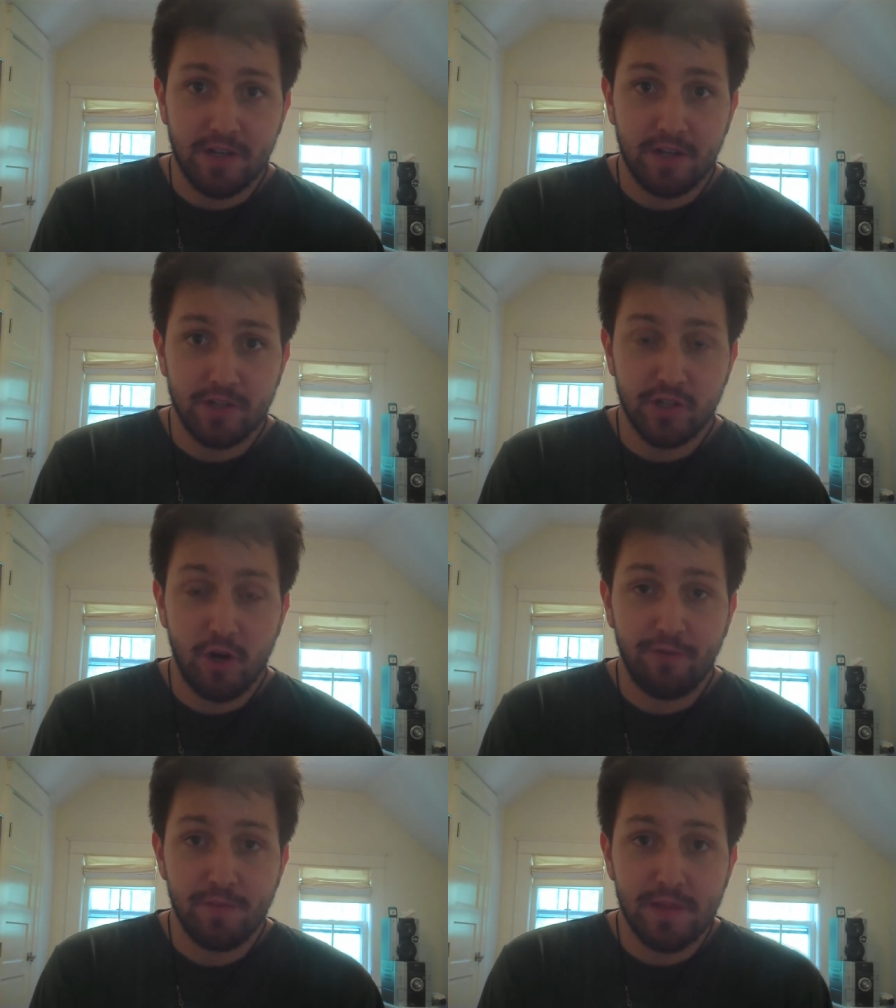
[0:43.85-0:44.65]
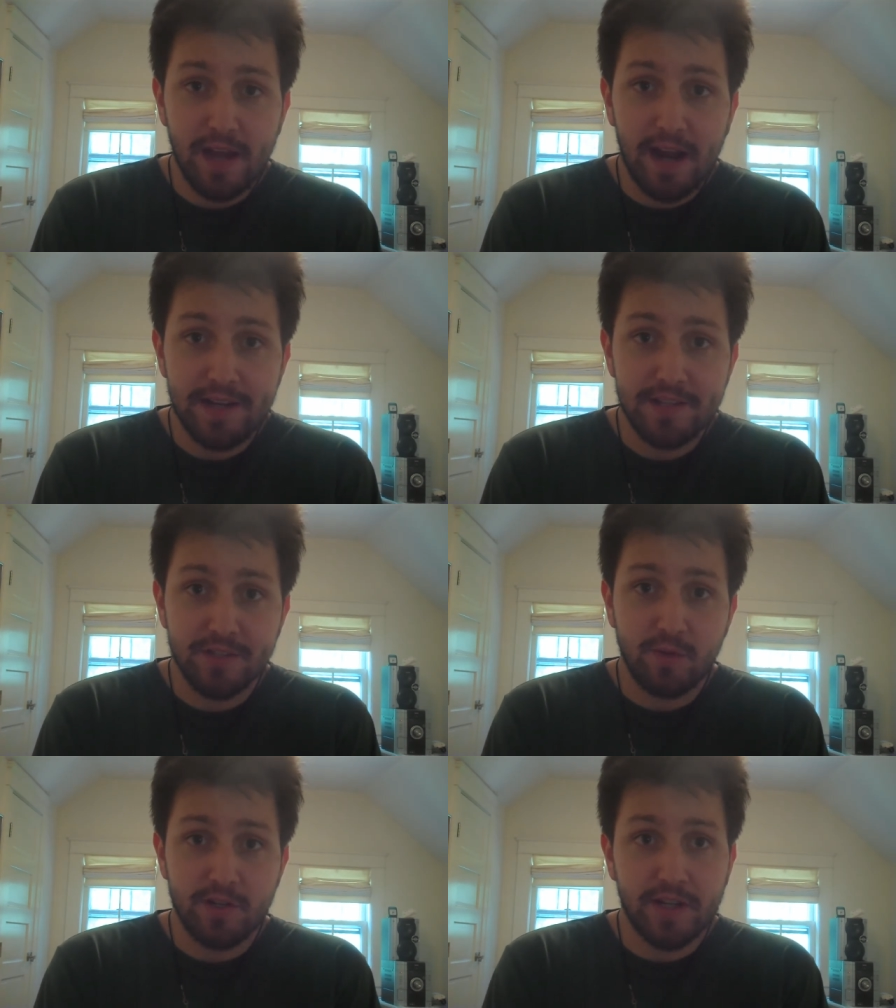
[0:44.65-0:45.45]
a show from the 90s
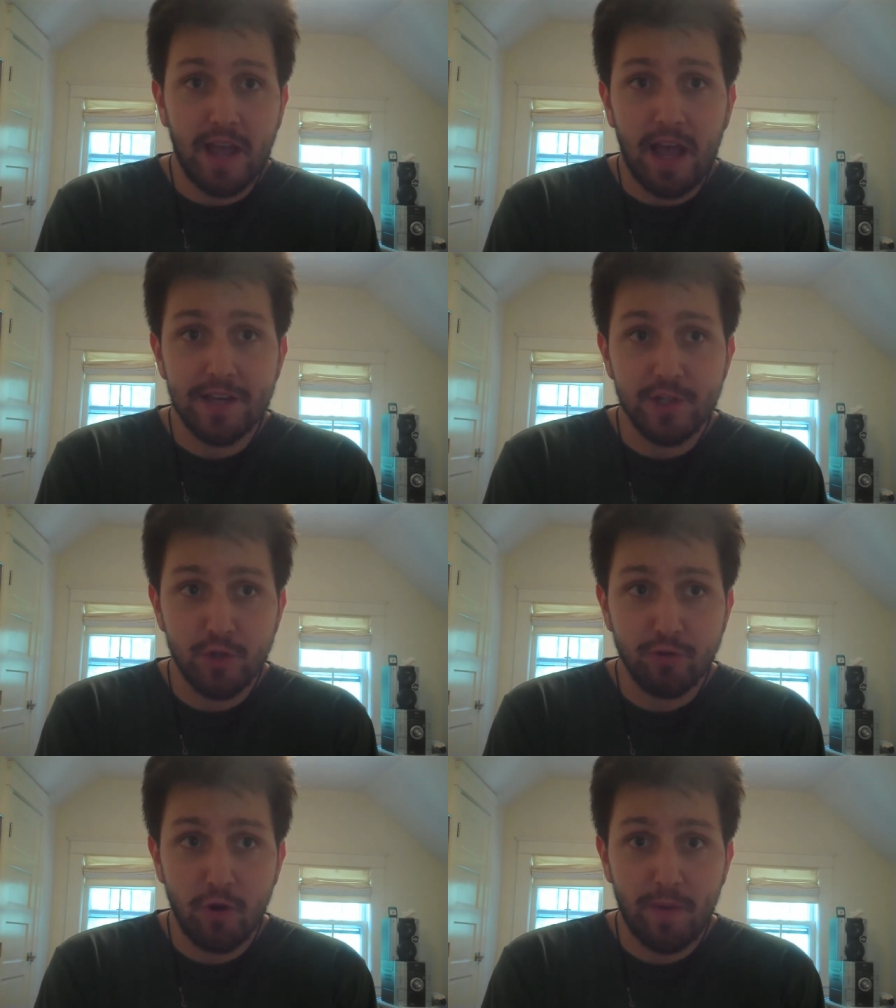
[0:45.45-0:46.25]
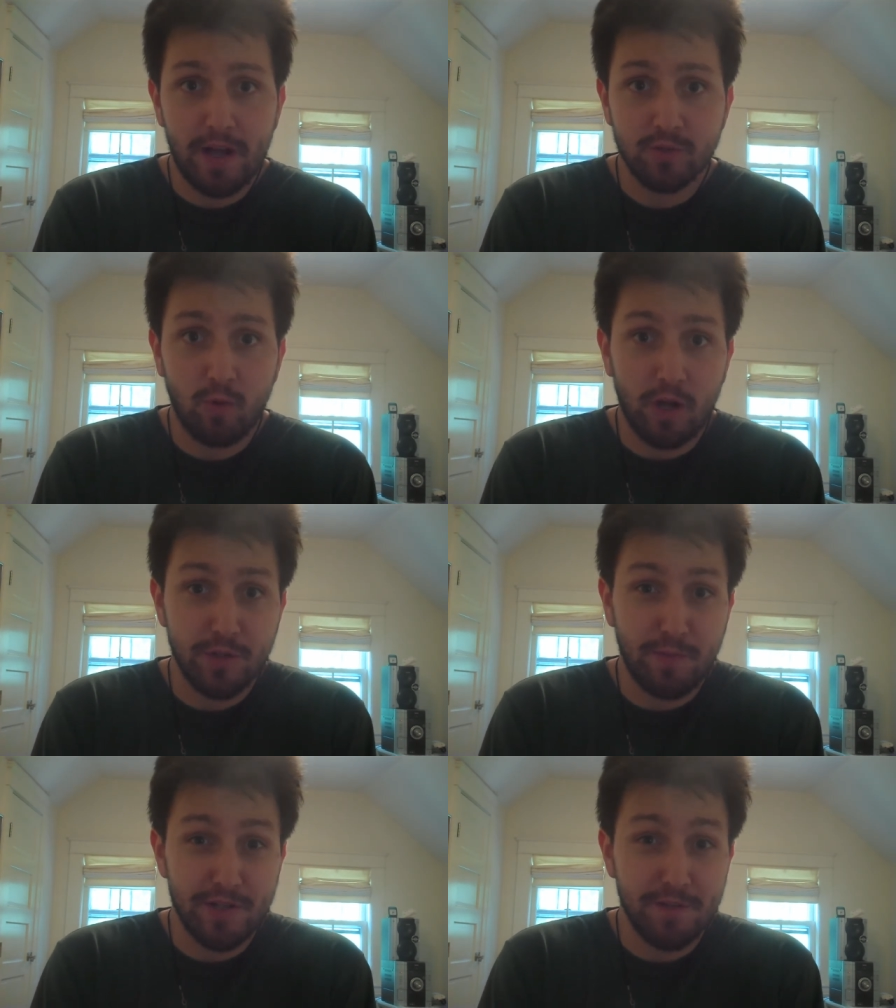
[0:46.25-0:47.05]
in which a guy and two robots watch
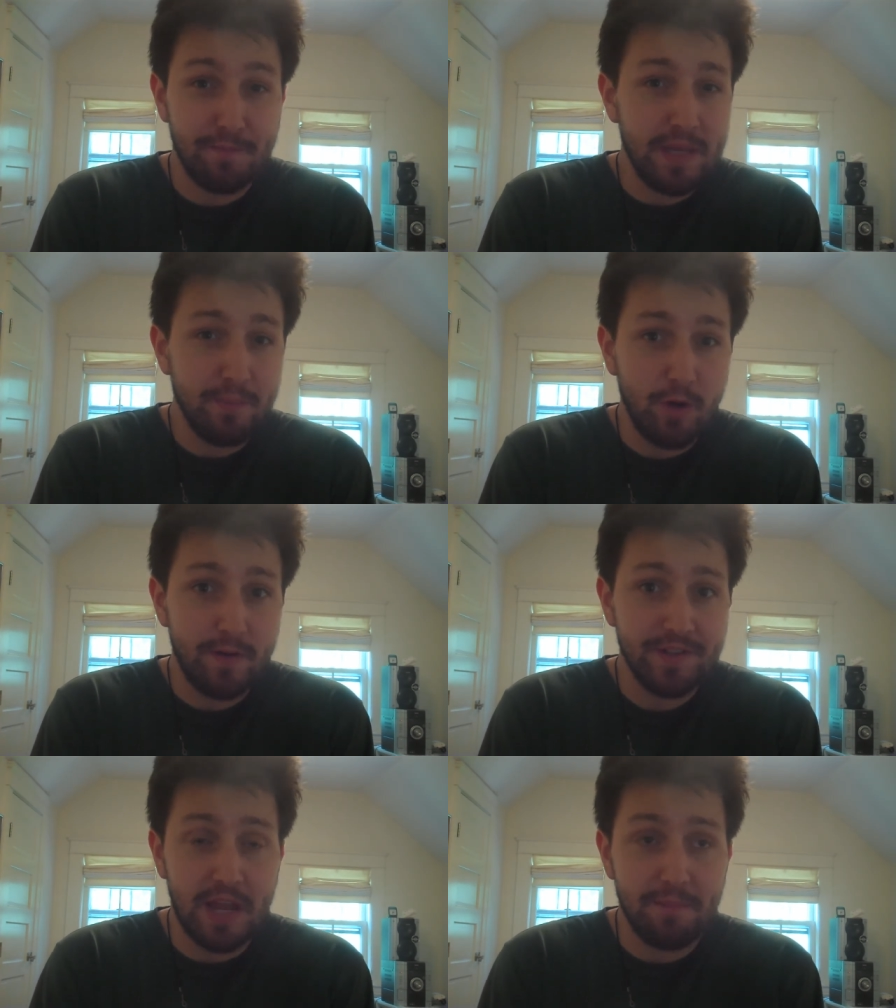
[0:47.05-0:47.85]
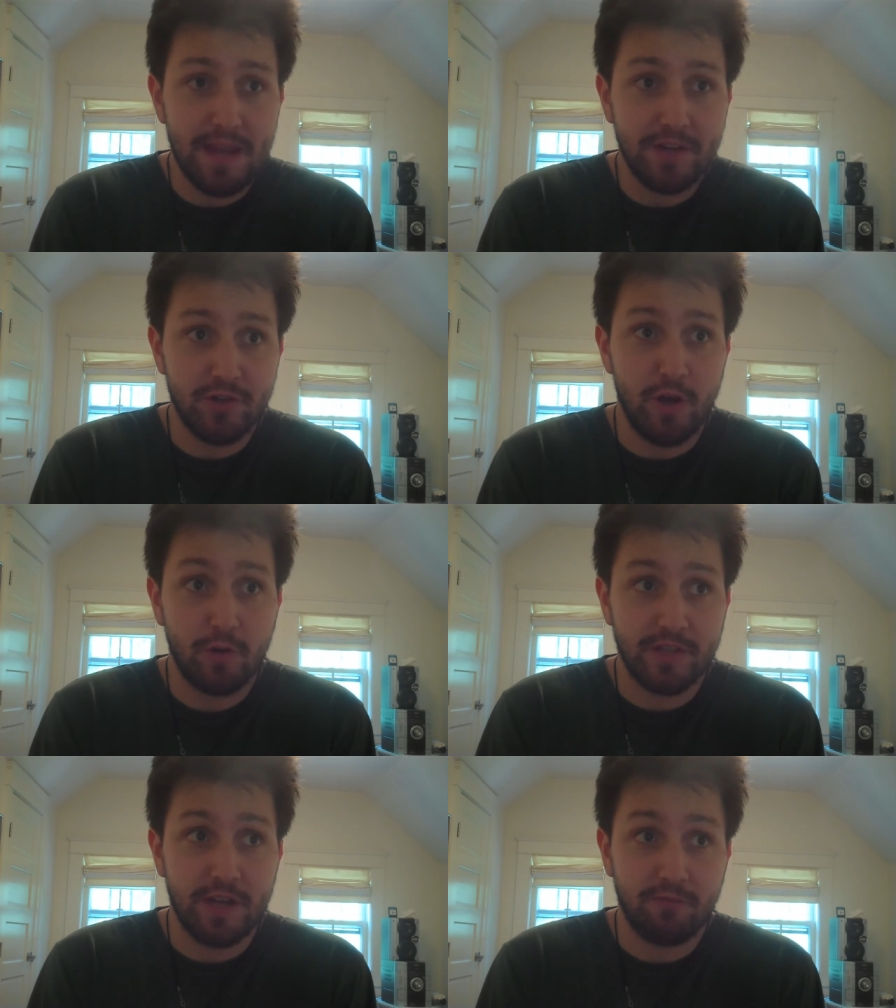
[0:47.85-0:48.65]
a bunch of B-movies and make
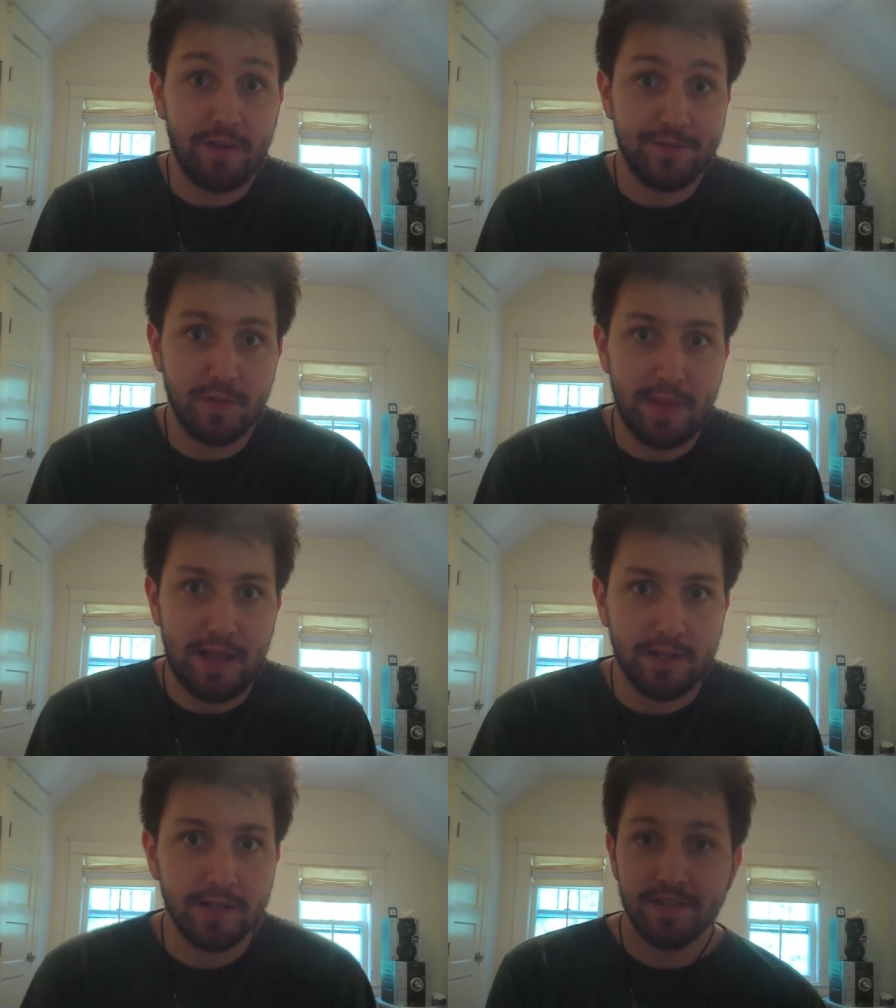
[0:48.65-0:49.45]
jokes and riffs about it.